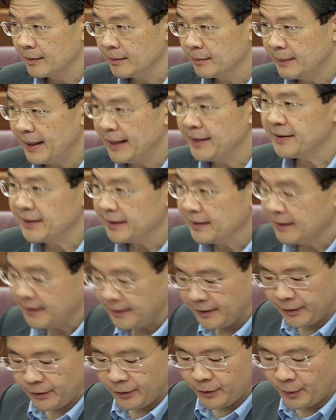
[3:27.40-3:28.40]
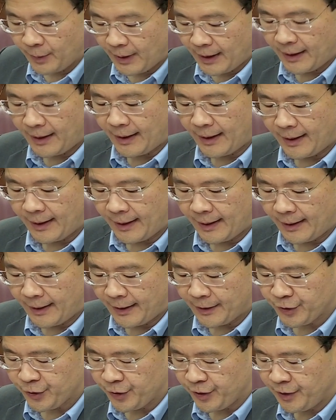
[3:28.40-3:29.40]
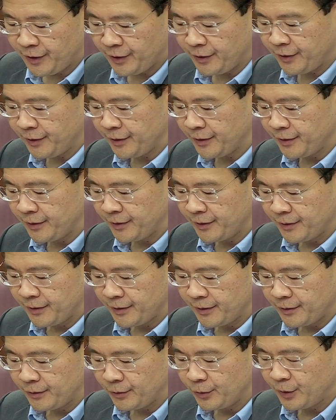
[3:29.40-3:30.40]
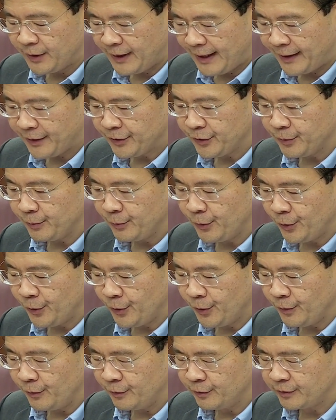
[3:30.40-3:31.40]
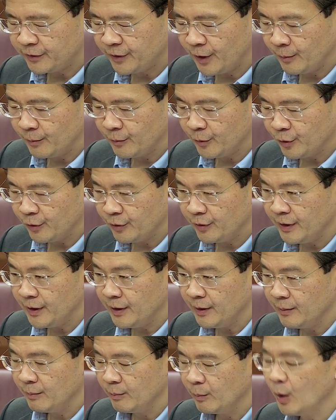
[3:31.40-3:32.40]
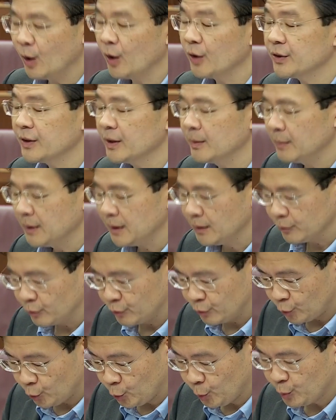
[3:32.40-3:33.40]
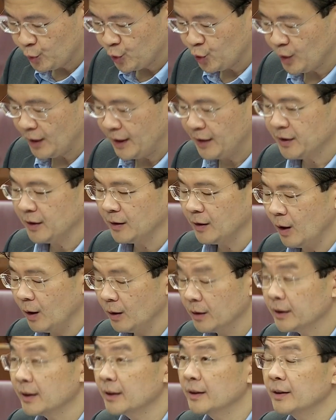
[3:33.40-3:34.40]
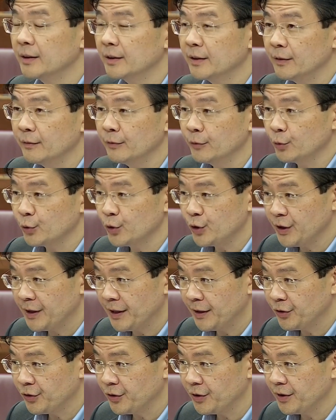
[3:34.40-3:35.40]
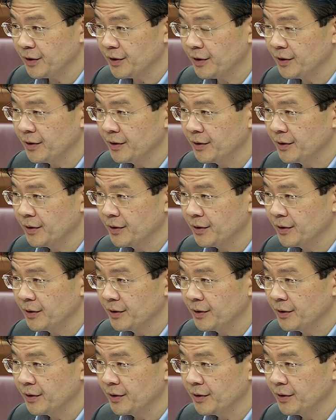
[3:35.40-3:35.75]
Basically, you are asking to tax more from three possible groups as an alternative to GST